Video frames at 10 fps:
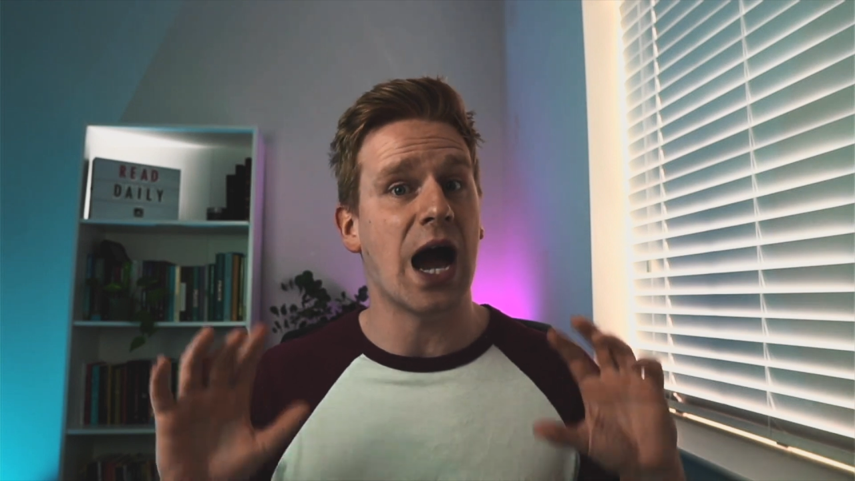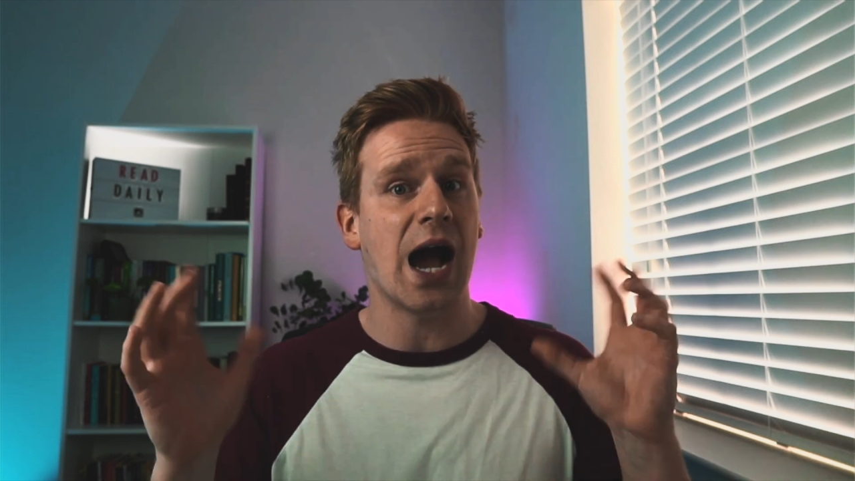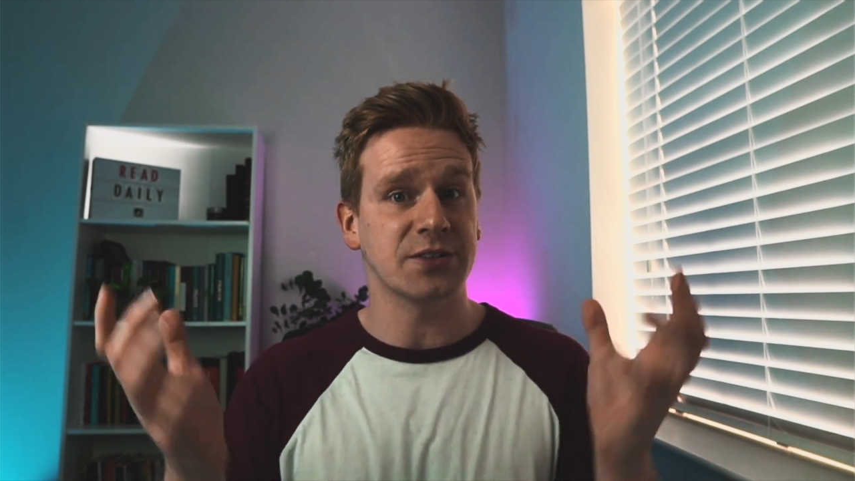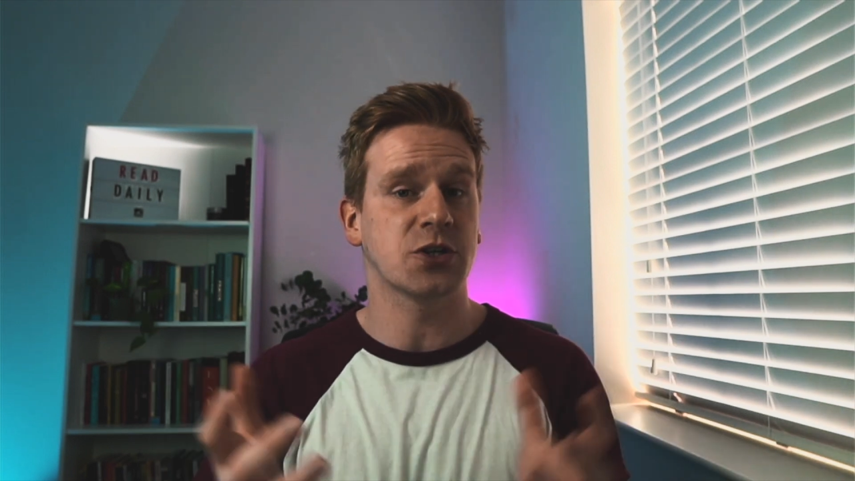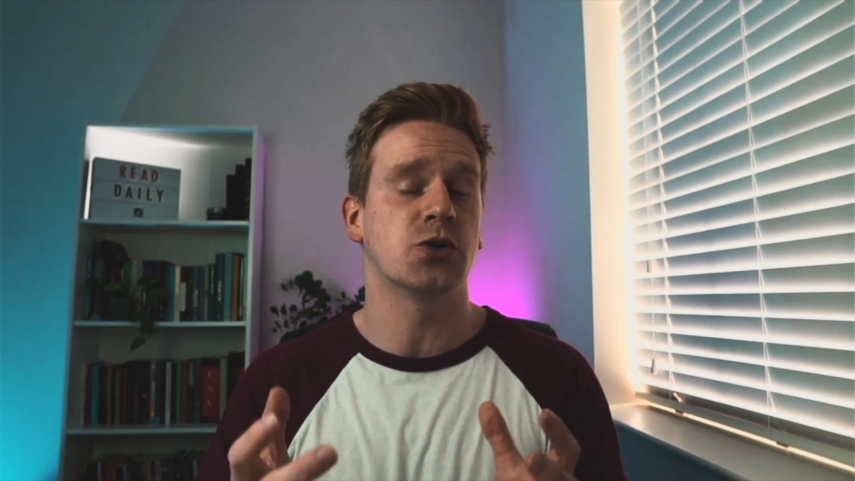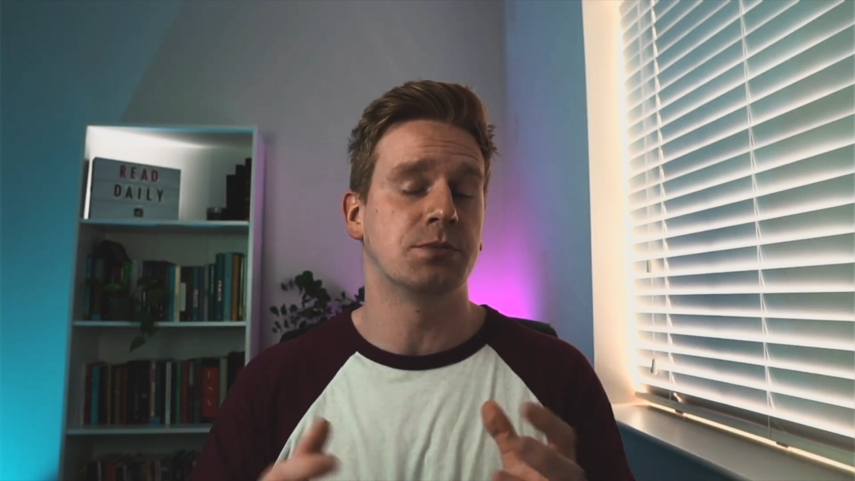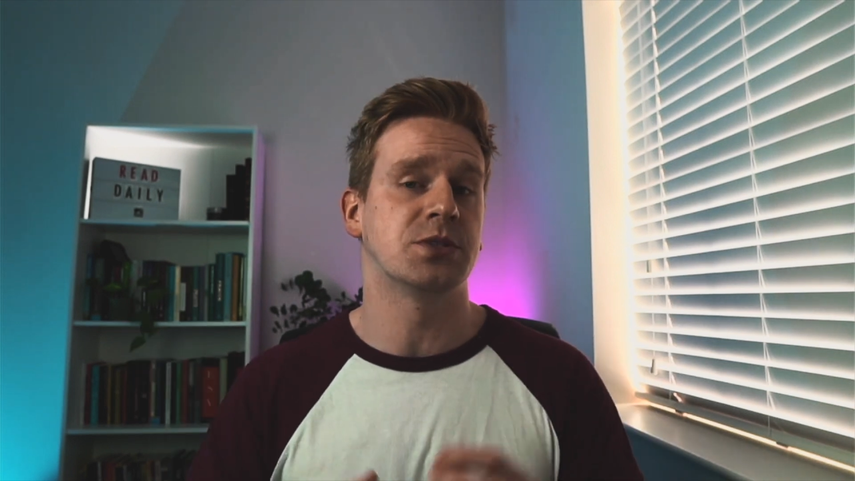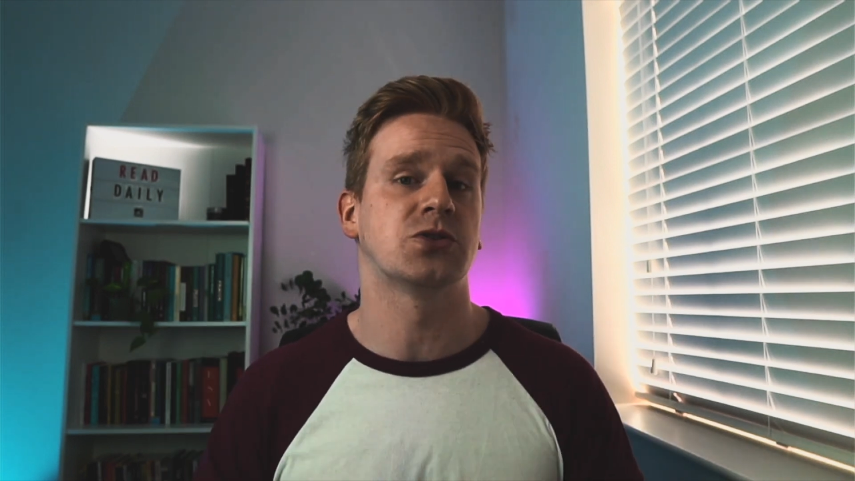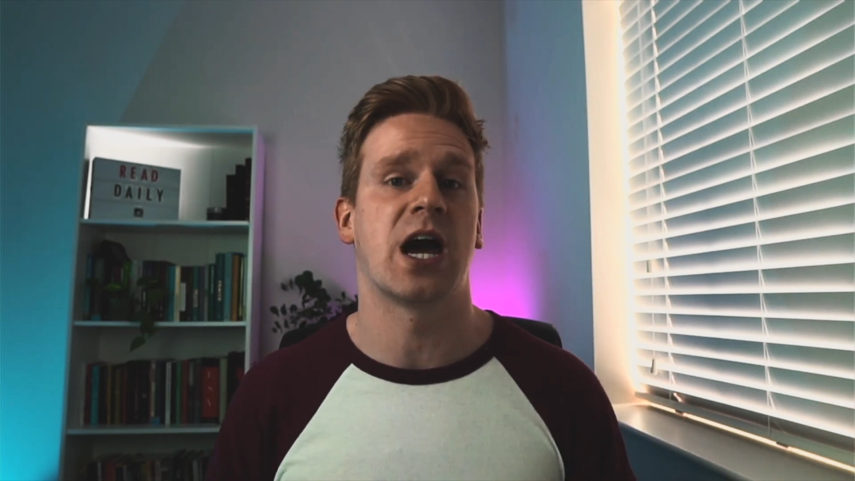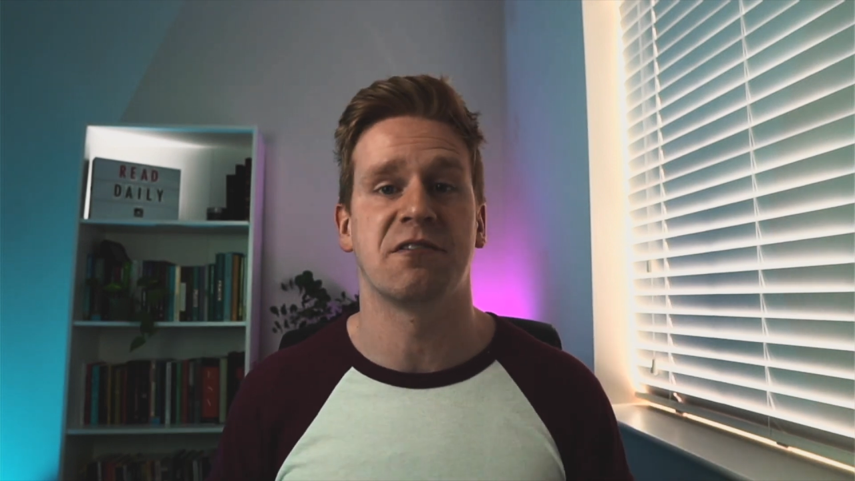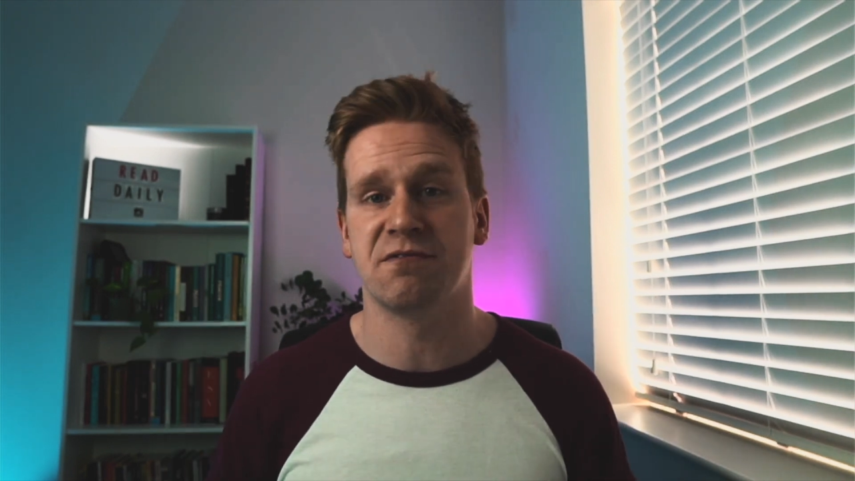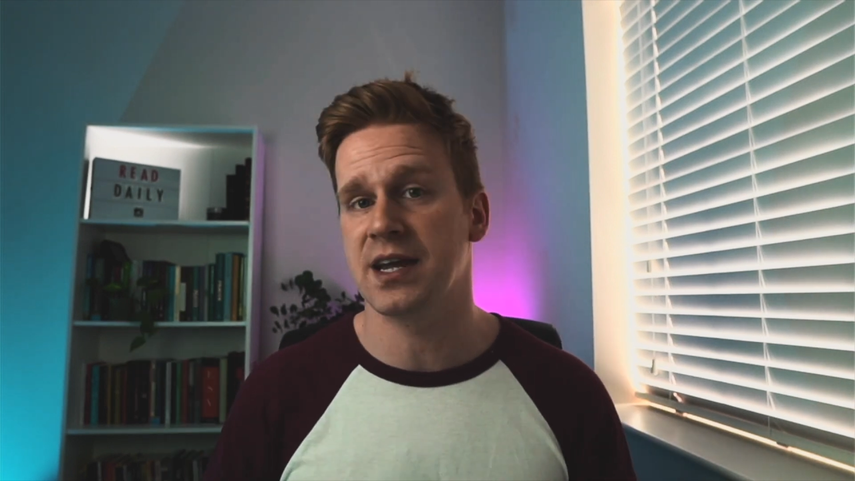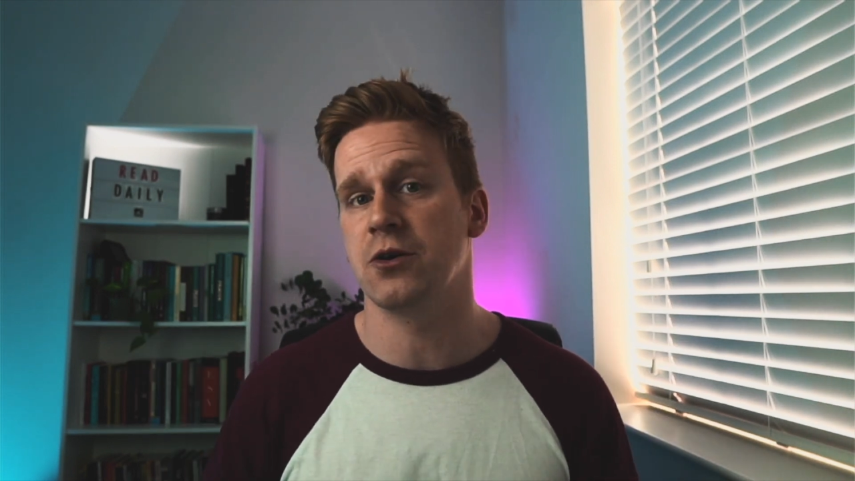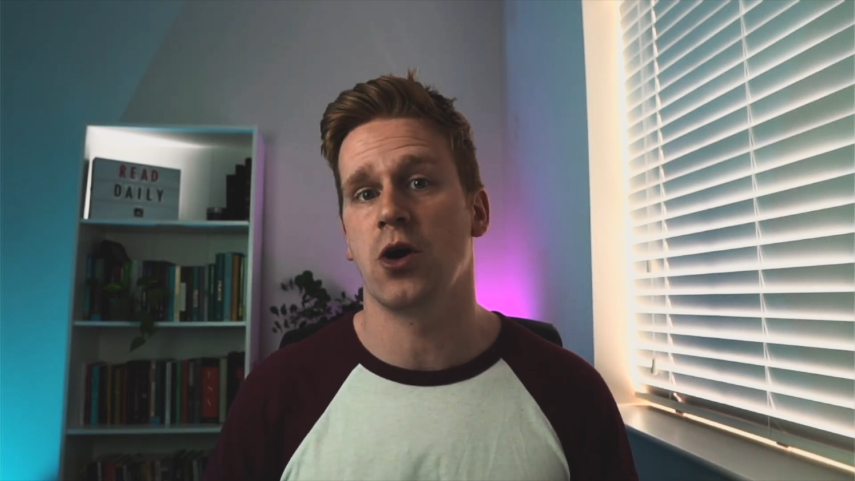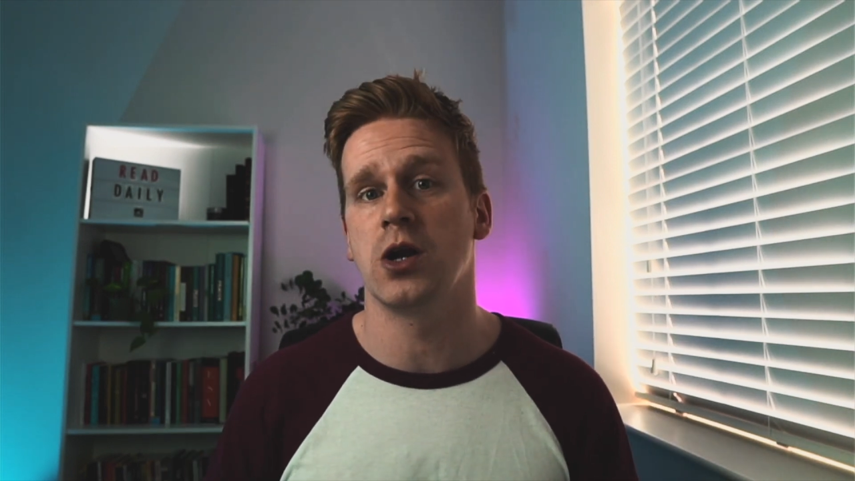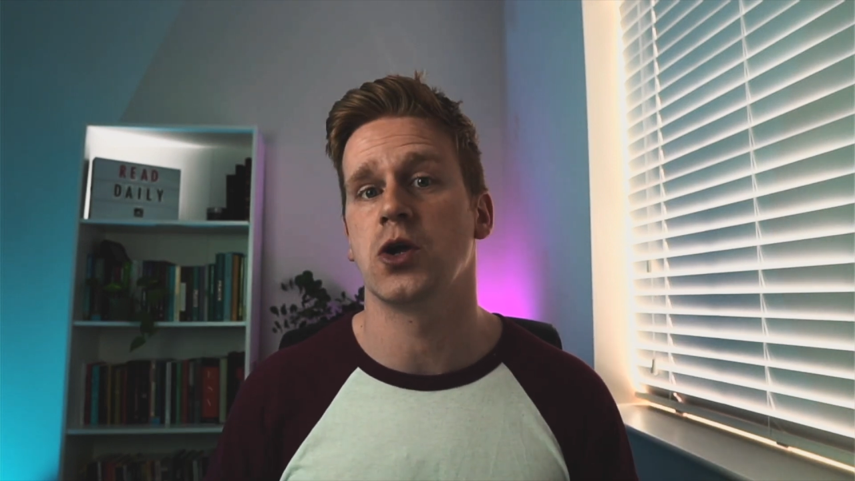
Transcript: as a group to try and figure out